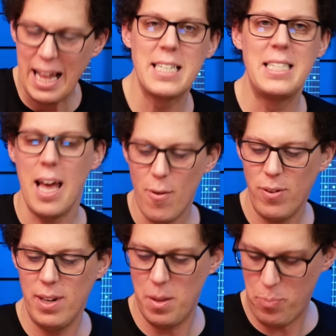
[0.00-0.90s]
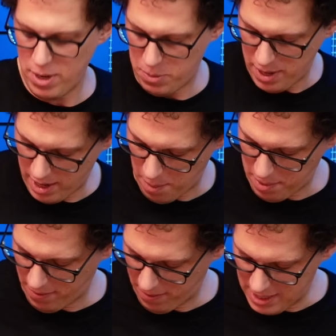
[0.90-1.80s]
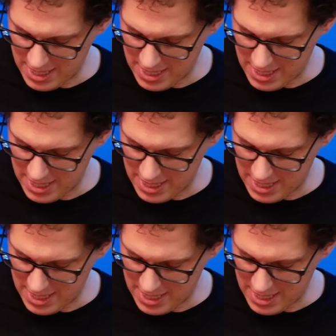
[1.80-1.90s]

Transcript: That's definitely the bridge pickup, but it